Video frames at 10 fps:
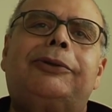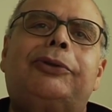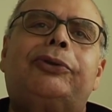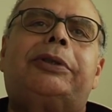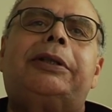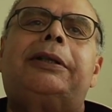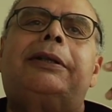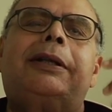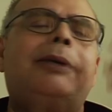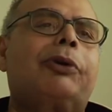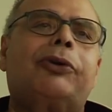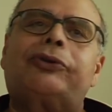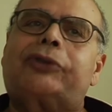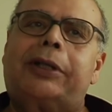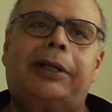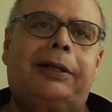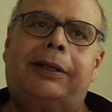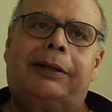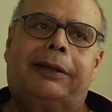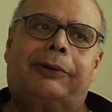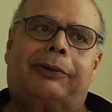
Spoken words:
duty, they were not really,